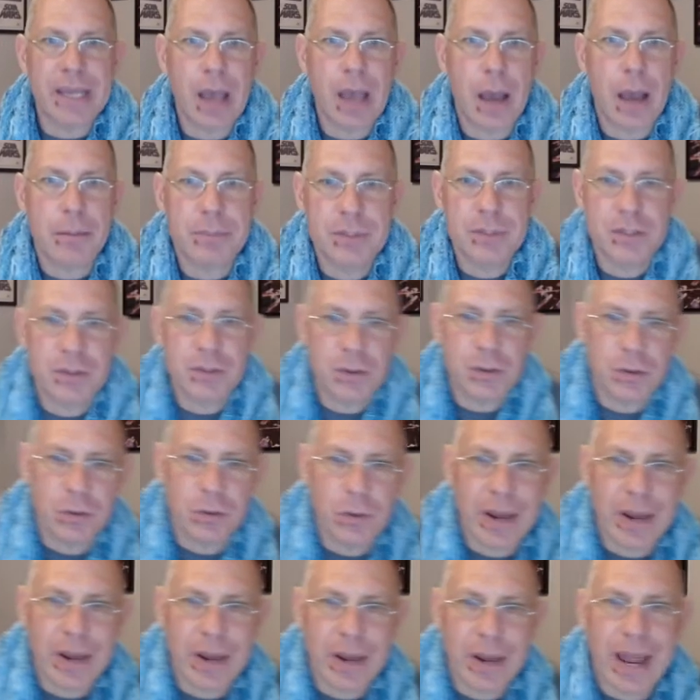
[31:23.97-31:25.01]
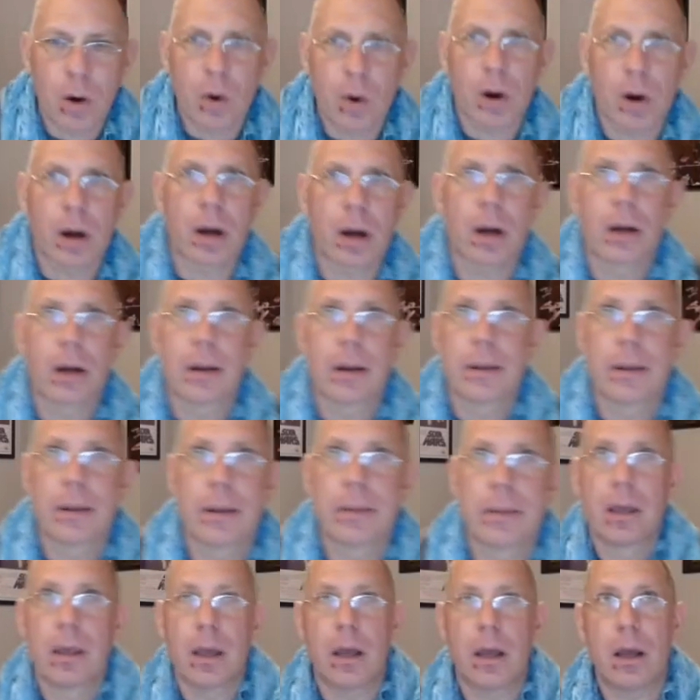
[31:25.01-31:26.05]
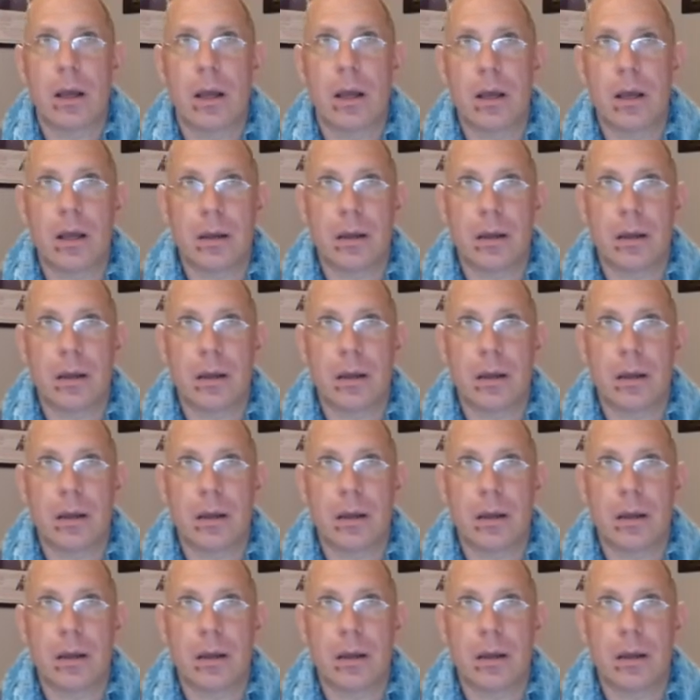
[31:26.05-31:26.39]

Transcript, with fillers: up to our uh,